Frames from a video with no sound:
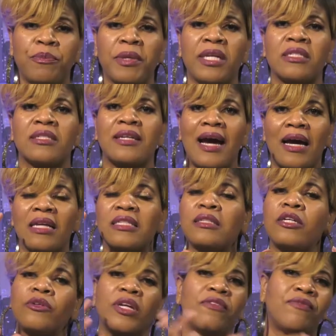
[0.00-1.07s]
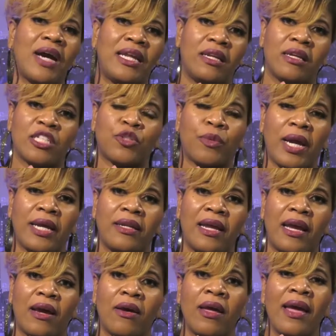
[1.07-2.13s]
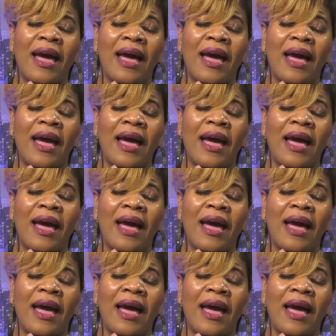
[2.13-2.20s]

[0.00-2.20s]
because God is literally inviting us right now.